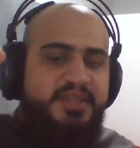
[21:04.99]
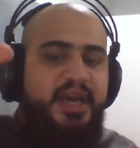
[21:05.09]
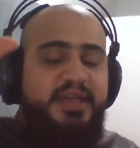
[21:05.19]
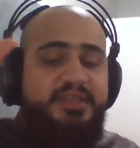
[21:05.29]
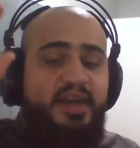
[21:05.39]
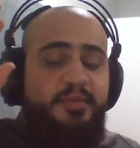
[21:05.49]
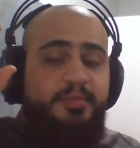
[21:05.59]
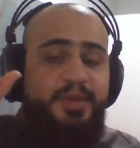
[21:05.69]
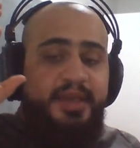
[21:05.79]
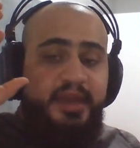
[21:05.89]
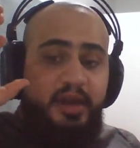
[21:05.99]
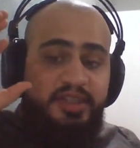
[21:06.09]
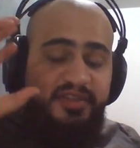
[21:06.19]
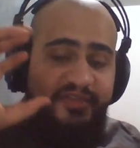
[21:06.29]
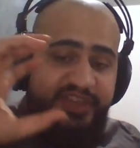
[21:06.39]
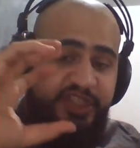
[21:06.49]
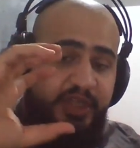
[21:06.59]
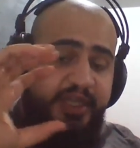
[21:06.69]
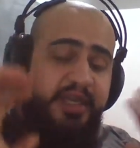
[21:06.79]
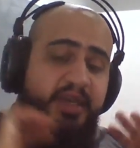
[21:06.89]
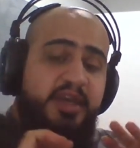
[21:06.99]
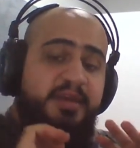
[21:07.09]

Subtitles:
guys are being artificially